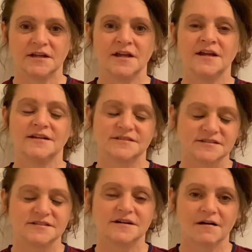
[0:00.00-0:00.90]
is a
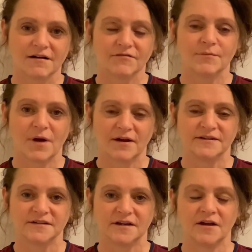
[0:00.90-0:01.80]
stark reminder
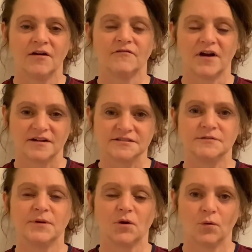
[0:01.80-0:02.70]
for us to
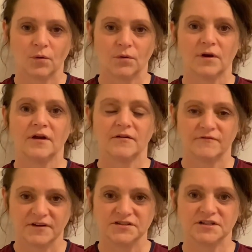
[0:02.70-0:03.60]
be all
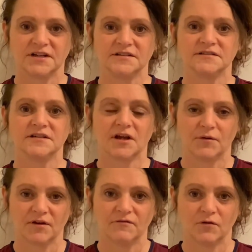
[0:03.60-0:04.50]
vigilant going
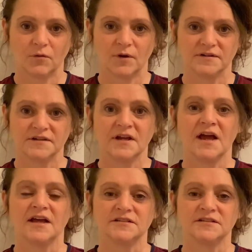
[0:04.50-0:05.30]
forward and to